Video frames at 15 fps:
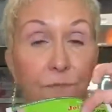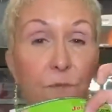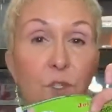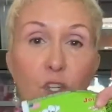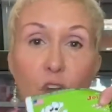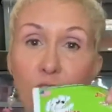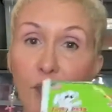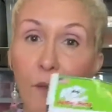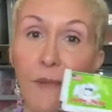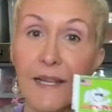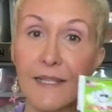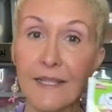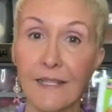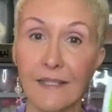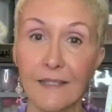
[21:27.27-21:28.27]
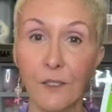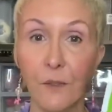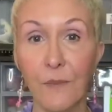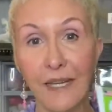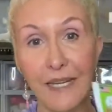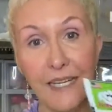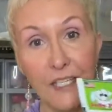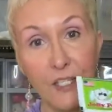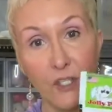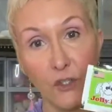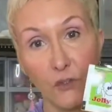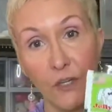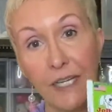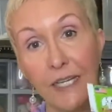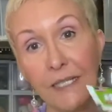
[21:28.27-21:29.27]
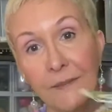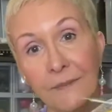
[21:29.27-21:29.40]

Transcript: which also makes it a little bit Eastery,